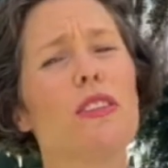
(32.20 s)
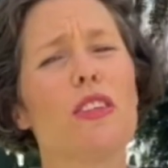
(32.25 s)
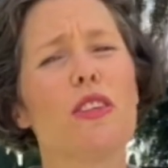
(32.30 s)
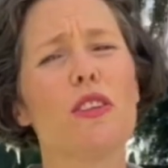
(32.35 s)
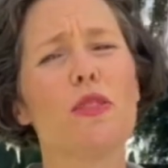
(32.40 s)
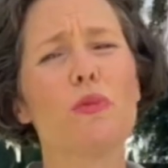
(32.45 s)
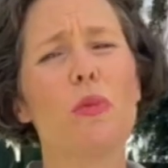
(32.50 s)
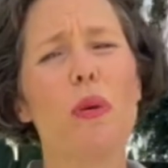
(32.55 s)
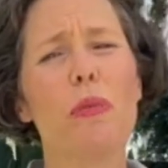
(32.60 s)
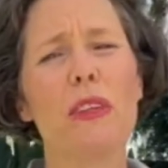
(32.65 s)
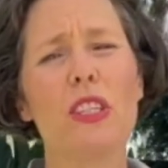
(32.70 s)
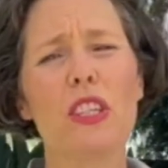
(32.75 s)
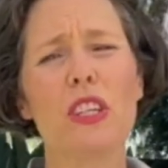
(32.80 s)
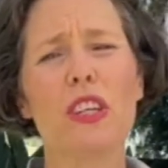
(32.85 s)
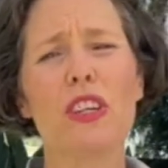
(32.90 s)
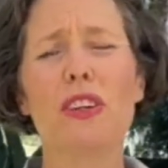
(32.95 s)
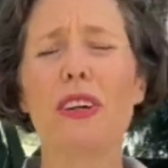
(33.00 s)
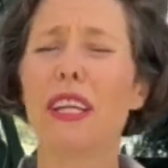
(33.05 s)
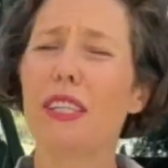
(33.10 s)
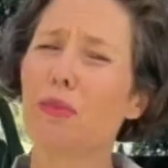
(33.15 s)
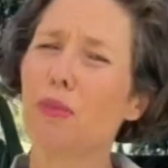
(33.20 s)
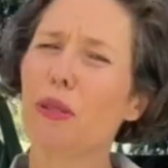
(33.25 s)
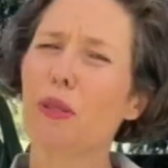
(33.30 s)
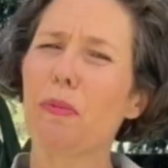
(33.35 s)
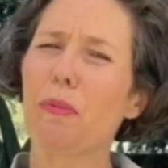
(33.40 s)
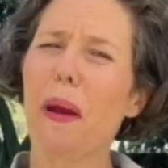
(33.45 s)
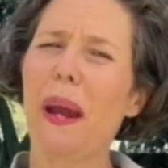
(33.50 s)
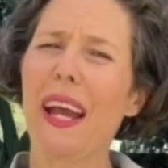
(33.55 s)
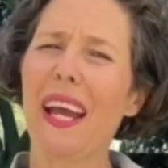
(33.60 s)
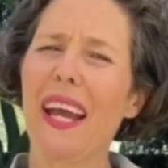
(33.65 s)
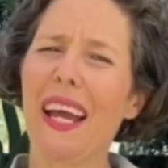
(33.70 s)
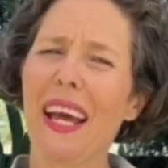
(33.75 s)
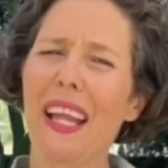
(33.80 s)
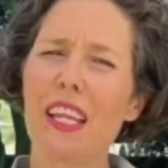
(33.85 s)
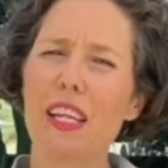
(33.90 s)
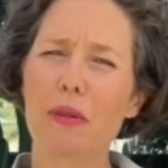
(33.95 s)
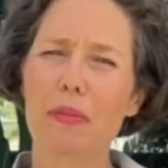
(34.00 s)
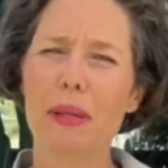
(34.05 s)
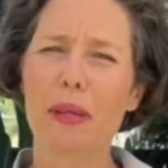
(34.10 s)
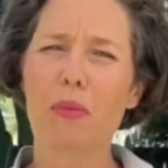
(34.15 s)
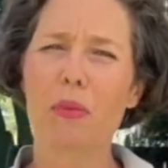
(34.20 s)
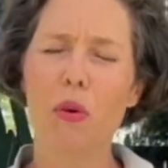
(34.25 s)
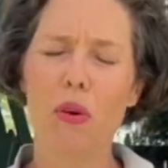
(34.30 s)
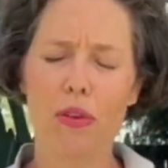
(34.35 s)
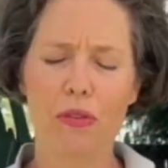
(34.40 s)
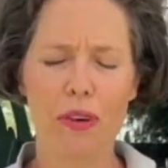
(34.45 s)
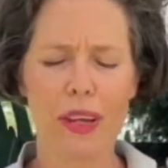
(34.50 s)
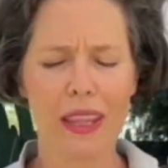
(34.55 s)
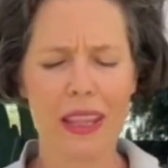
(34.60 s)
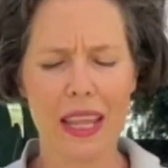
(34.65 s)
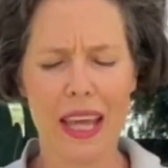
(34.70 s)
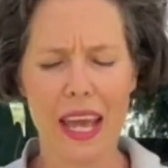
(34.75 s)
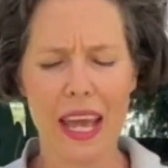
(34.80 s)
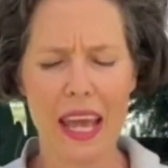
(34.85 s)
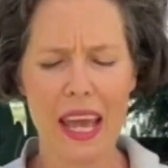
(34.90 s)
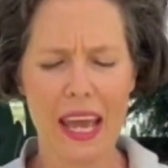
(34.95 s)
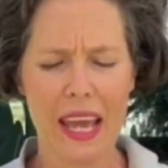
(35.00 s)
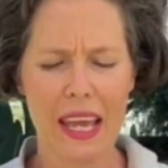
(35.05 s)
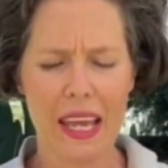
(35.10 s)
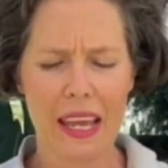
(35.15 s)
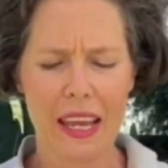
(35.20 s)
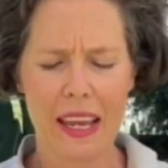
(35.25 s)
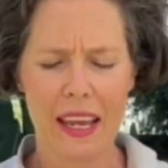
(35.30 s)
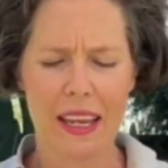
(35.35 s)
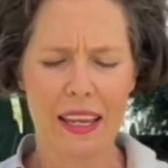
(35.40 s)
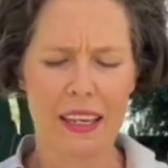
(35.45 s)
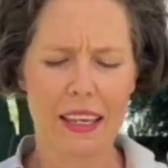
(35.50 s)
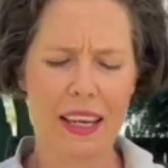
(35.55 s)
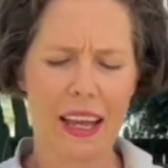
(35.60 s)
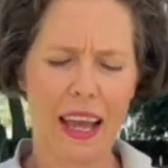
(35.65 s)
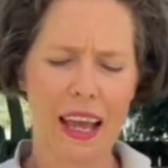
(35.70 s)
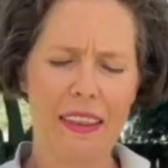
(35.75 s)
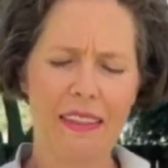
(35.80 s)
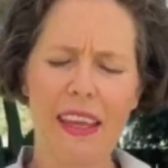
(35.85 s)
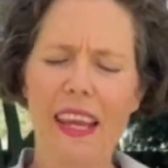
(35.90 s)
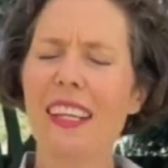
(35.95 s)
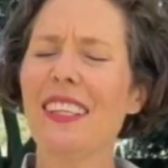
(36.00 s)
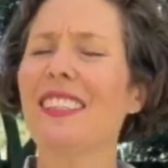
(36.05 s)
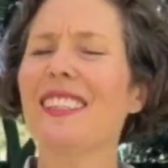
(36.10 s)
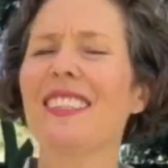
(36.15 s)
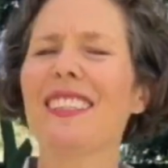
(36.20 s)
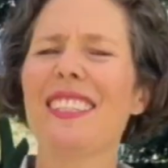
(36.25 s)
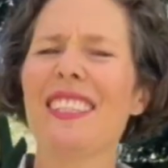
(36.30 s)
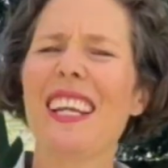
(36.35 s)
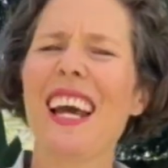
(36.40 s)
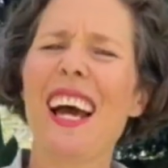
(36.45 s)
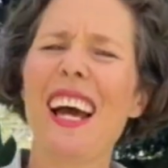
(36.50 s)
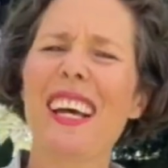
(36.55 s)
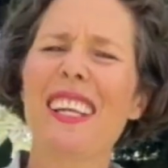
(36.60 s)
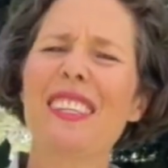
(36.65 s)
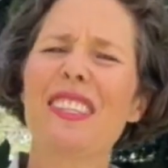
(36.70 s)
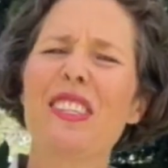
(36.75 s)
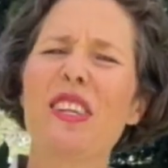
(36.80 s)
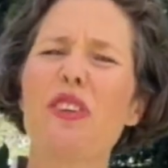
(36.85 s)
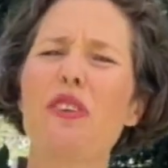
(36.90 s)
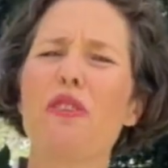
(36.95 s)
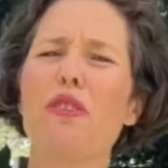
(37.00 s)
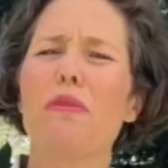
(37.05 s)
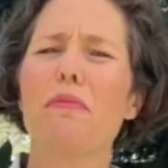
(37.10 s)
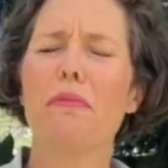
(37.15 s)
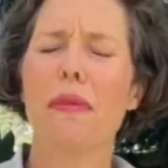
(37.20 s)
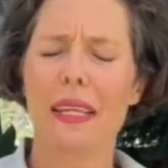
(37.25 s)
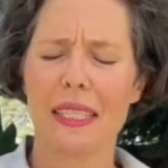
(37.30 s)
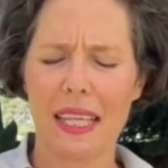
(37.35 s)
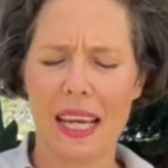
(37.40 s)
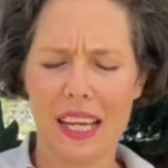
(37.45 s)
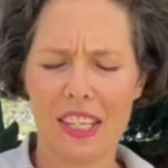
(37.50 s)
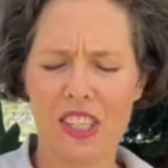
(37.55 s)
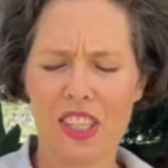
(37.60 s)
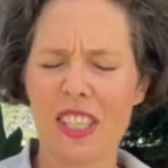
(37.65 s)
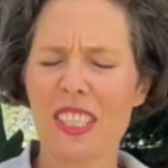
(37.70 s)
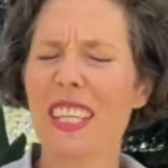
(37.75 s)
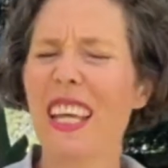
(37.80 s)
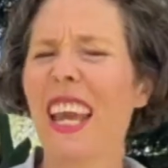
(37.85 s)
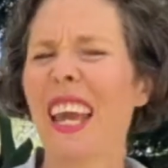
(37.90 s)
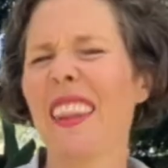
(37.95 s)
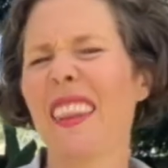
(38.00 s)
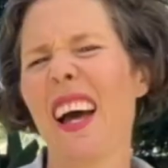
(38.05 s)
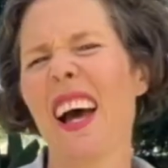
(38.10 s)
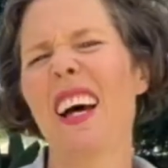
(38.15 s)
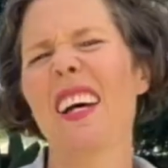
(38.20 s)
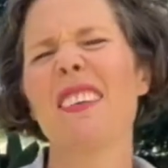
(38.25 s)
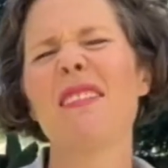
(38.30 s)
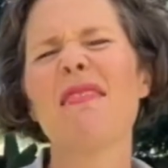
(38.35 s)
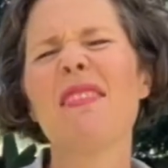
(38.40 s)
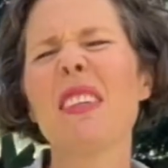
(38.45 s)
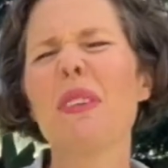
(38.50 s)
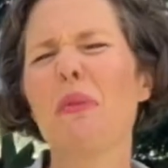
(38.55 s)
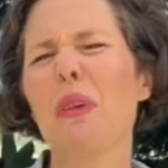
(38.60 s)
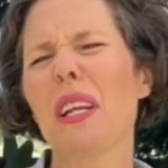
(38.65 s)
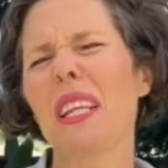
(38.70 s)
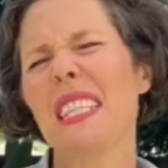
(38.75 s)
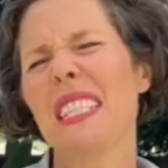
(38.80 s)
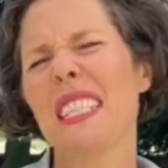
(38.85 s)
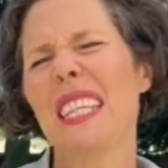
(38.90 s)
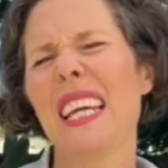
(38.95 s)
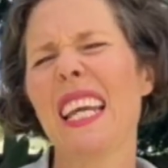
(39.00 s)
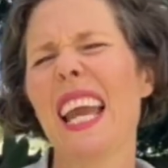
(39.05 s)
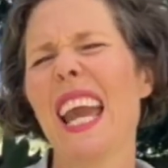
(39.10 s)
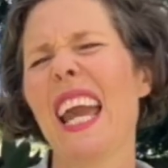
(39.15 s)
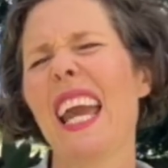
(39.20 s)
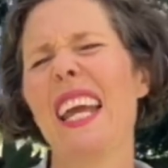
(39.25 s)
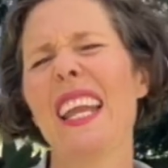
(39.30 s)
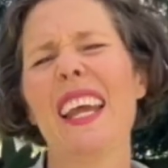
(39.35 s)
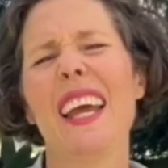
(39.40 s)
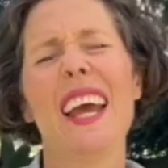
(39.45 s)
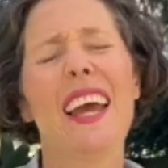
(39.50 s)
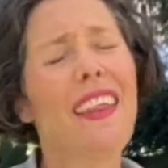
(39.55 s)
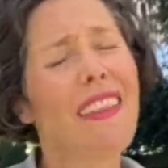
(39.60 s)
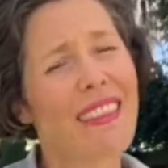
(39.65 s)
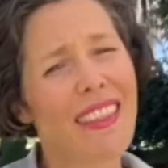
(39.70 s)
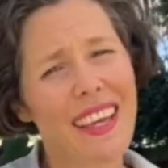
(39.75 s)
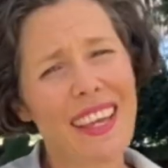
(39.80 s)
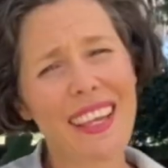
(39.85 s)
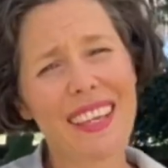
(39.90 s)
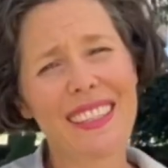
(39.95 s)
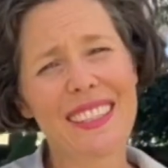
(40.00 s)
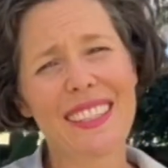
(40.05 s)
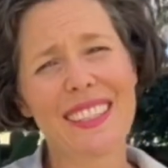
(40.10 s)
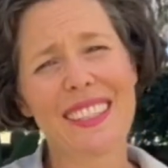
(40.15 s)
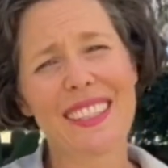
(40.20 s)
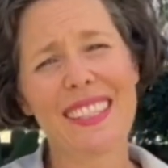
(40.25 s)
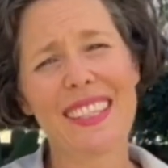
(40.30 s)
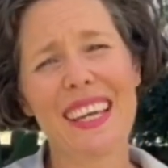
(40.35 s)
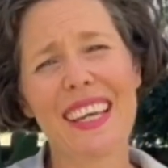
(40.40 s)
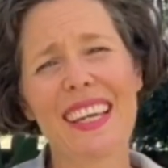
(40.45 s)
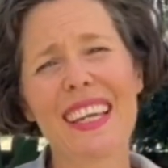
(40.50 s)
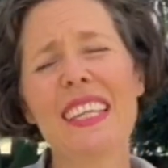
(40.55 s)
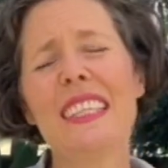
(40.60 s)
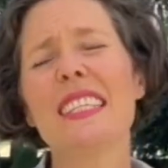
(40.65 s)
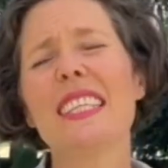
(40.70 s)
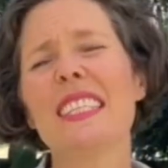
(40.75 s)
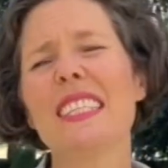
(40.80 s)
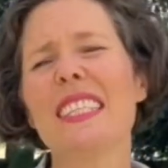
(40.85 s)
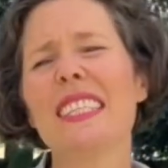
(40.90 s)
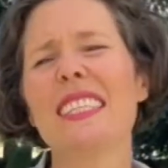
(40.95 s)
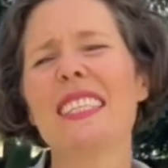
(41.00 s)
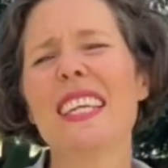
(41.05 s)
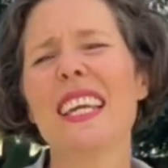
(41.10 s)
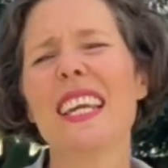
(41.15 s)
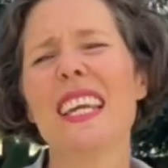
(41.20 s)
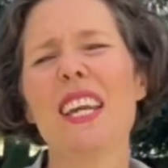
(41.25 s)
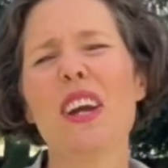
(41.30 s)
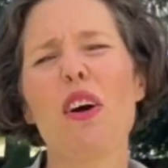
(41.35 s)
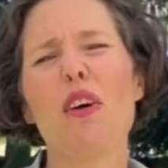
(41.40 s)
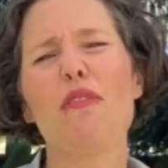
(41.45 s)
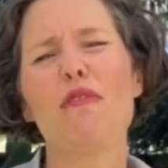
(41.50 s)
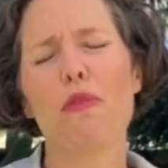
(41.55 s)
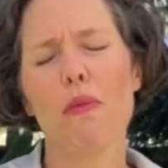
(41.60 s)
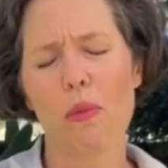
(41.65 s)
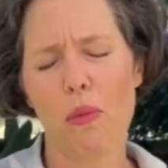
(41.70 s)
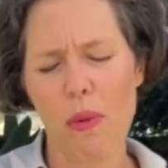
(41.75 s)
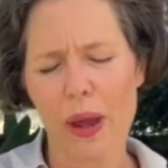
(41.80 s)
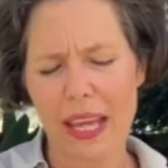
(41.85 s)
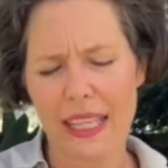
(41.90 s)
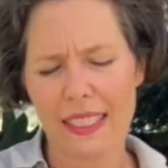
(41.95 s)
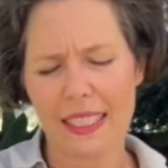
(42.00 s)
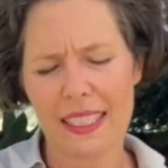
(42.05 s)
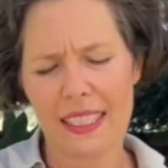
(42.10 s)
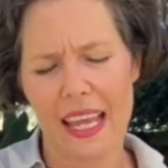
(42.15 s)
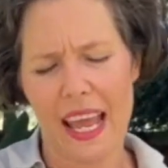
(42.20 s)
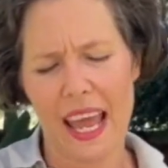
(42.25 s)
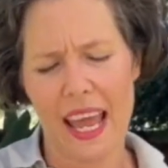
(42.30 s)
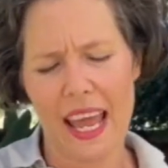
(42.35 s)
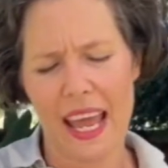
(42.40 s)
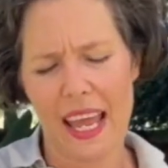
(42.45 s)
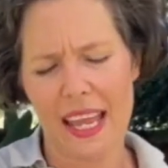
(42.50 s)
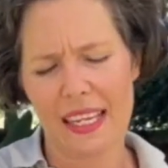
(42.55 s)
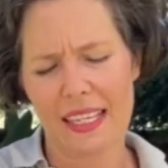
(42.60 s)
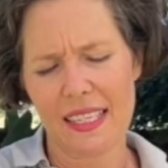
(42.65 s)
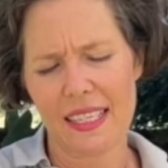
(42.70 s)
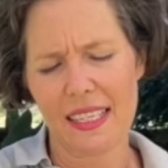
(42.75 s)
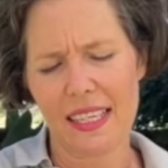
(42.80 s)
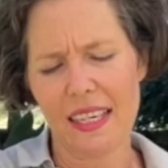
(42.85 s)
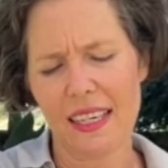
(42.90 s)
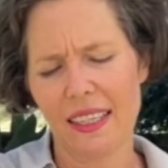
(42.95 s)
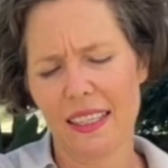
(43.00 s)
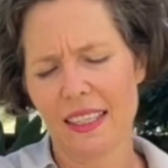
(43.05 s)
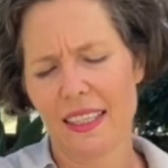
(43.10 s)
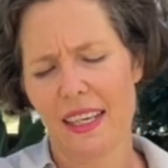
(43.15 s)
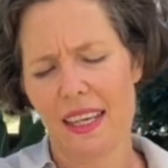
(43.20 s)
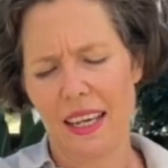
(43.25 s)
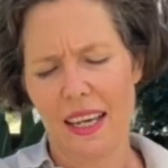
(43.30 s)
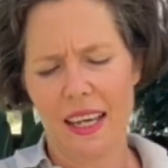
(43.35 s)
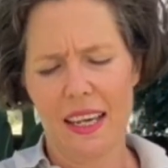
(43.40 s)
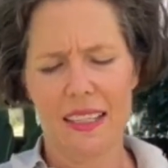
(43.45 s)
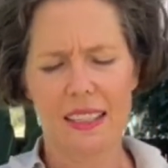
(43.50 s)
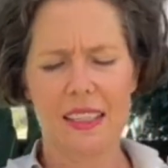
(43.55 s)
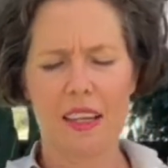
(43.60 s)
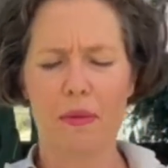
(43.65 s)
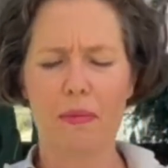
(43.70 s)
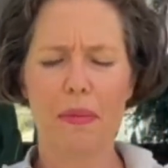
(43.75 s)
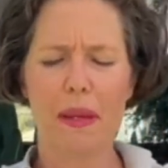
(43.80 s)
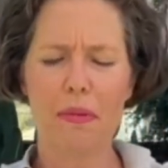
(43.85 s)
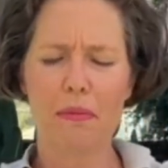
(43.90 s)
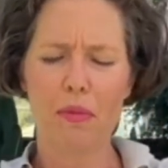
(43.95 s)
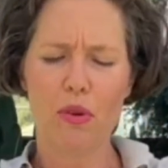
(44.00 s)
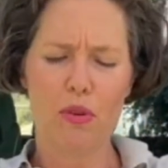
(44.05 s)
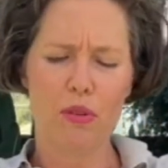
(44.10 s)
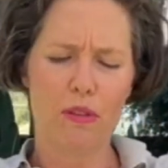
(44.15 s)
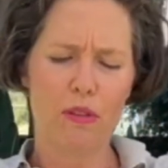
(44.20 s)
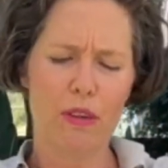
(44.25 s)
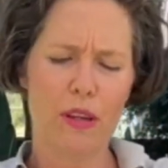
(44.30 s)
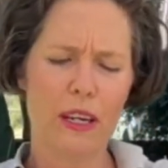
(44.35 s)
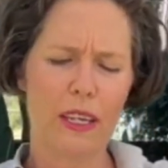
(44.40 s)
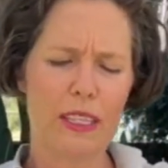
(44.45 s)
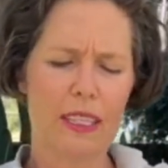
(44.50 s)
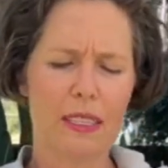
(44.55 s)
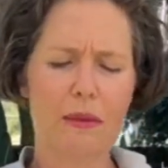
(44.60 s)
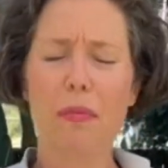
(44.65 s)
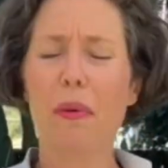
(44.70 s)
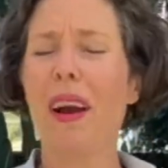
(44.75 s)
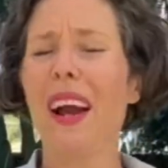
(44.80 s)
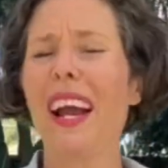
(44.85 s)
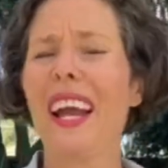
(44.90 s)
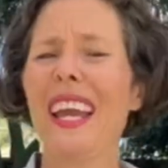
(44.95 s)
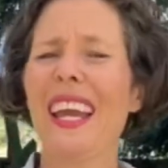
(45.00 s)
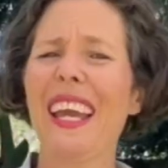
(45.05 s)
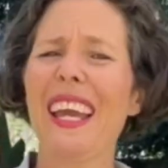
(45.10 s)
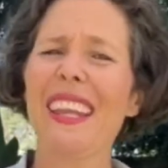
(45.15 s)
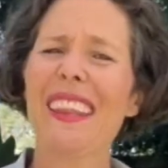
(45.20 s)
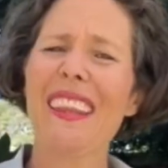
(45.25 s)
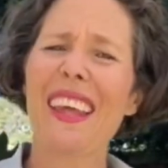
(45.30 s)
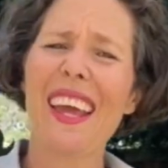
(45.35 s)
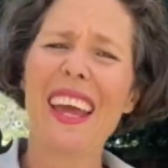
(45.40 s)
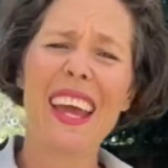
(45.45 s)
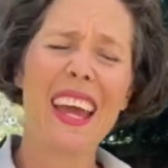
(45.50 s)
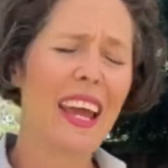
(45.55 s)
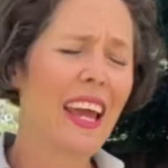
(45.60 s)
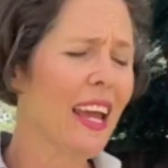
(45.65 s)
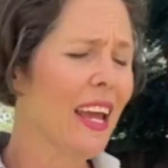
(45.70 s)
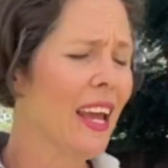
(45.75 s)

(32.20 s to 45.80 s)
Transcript: what we do is we spray a little bit of water in there and then start to massage it together. We're wanting to get the consistency of wet sand. So a bit more spray in there.